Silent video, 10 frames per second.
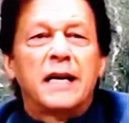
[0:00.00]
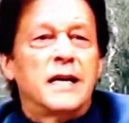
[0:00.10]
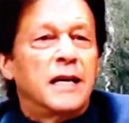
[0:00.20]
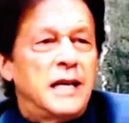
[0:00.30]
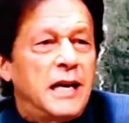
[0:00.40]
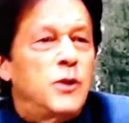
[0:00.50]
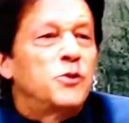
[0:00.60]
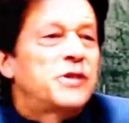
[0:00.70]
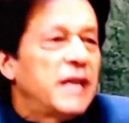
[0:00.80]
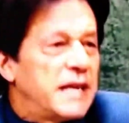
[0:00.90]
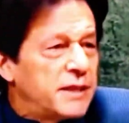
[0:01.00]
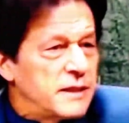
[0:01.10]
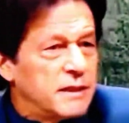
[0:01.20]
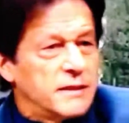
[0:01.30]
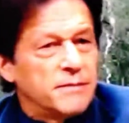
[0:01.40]
The seriousness
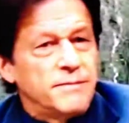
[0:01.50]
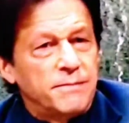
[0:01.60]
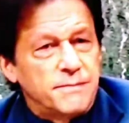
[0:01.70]
which terror